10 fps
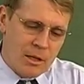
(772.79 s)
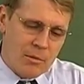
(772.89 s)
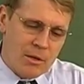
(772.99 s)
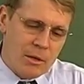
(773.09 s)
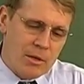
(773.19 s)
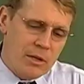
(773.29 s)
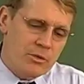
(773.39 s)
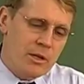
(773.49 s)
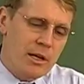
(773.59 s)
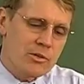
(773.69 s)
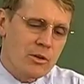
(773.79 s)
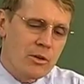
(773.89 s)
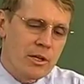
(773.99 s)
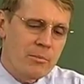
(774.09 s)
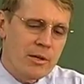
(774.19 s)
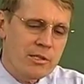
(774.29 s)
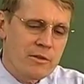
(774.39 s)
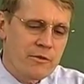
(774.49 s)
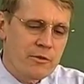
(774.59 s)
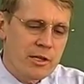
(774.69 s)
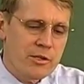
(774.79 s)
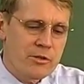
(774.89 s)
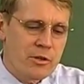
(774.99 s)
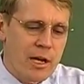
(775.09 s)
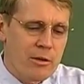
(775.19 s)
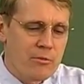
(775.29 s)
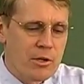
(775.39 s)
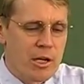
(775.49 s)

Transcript: But I'm going to let you guys hold a piece of freeze-dried wood.